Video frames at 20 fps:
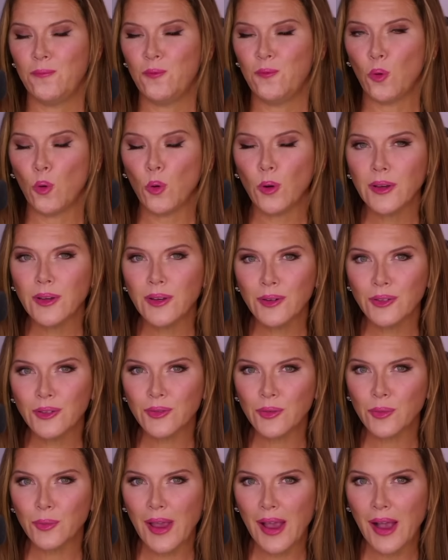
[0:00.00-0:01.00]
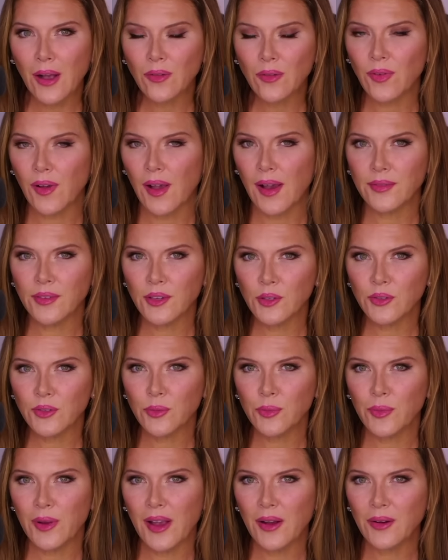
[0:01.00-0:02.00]
4 years from now, 5 years
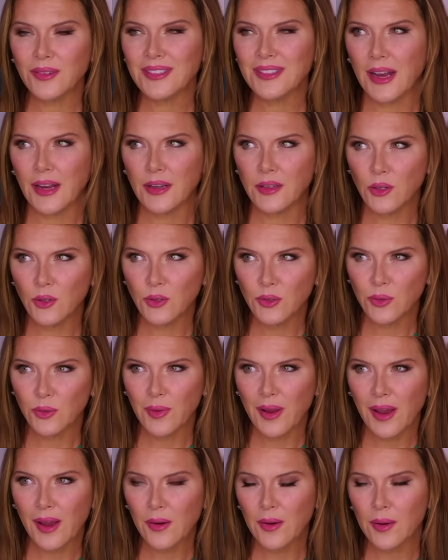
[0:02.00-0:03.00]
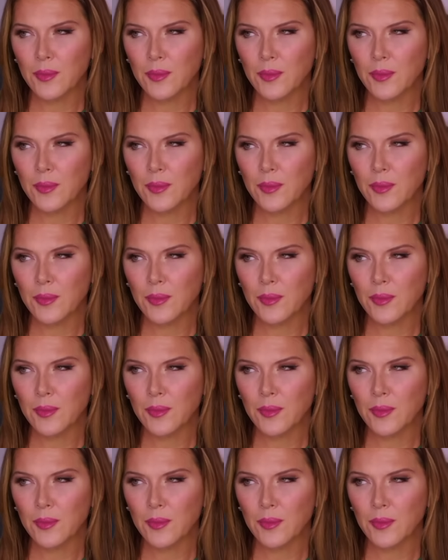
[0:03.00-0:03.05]
from now, 10 years from now?